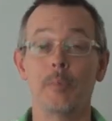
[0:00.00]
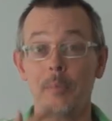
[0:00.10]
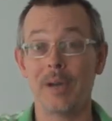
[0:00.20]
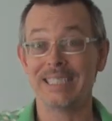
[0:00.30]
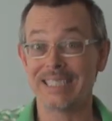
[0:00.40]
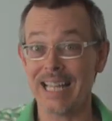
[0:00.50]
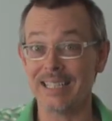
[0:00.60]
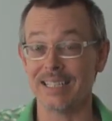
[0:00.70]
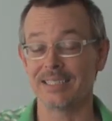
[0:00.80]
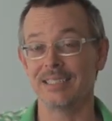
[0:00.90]
but my
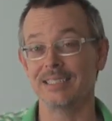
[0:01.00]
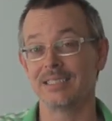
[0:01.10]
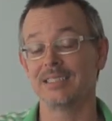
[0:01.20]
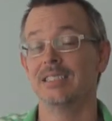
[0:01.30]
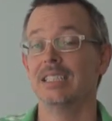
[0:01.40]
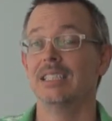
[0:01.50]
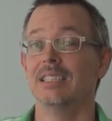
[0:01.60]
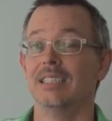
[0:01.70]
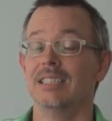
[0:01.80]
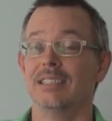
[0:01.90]
sentences,
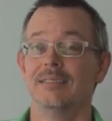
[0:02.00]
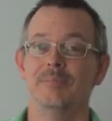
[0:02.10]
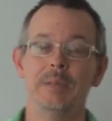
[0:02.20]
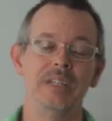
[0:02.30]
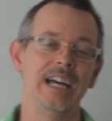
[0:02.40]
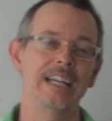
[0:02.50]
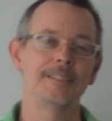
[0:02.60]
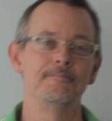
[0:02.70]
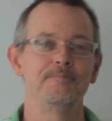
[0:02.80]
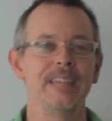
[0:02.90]
maybe not.